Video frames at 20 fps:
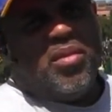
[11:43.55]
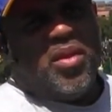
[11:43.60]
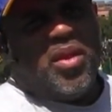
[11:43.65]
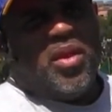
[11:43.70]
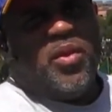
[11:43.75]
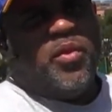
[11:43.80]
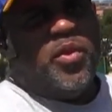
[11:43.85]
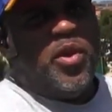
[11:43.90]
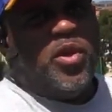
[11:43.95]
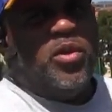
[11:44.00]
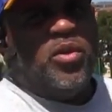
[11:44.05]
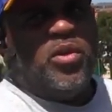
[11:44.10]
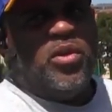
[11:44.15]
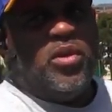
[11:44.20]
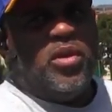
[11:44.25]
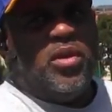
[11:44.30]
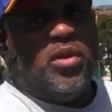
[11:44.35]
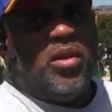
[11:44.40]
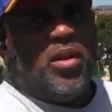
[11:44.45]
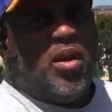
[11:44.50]

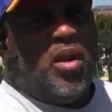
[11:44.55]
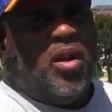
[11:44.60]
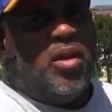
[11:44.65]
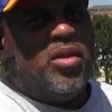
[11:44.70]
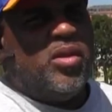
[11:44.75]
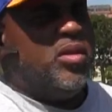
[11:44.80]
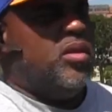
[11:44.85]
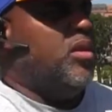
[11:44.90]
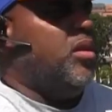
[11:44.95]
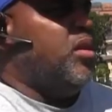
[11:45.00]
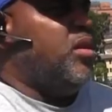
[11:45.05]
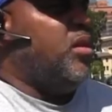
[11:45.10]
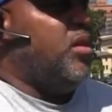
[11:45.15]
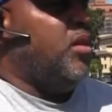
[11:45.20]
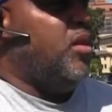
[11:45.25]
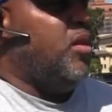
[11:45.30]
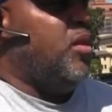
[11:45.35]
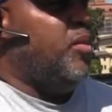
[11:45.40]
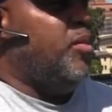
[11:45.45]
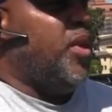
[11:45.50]
confused and lost.
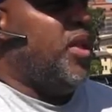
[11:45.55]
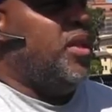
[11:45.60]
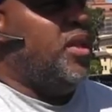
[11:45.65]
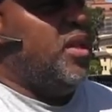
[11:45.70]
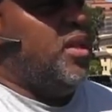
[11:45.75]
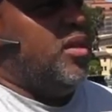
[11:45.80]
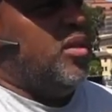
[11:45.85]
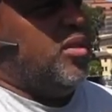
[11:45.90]
But then